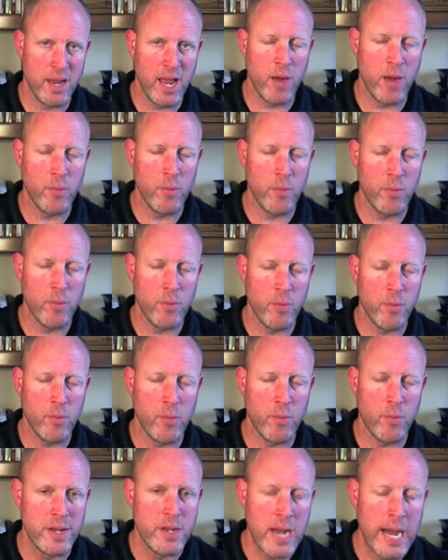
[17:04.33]
and how we move,
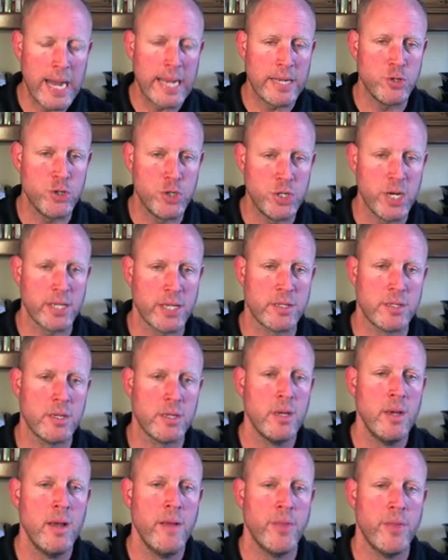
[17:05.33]
and not
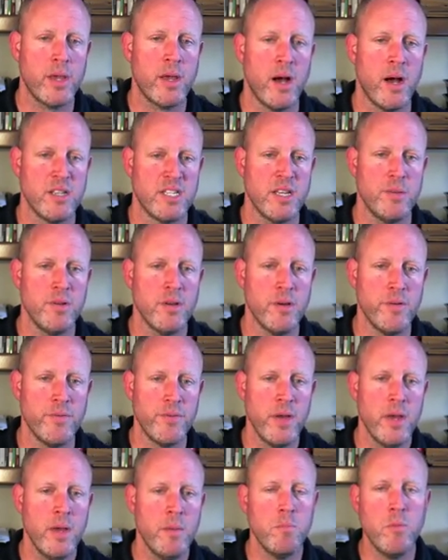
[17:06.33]
just the concept of
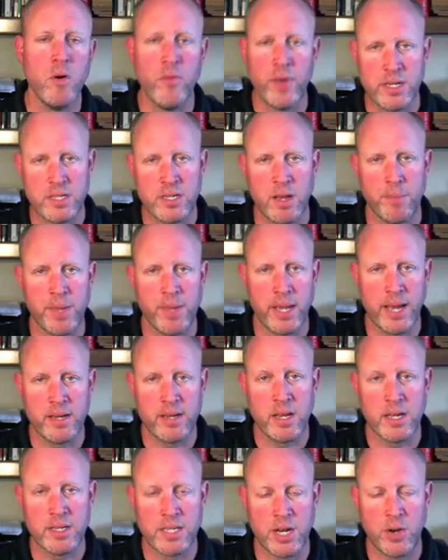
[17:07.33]
moving something
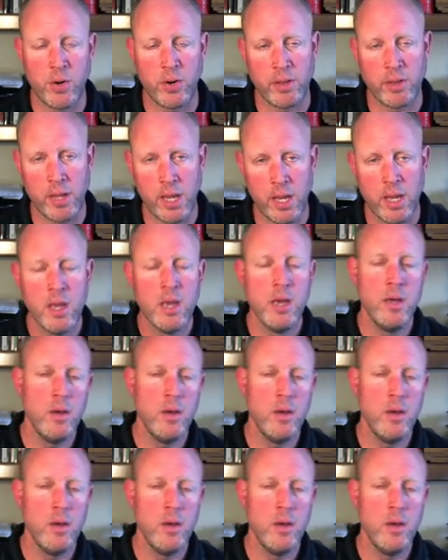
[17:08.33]
concentrically,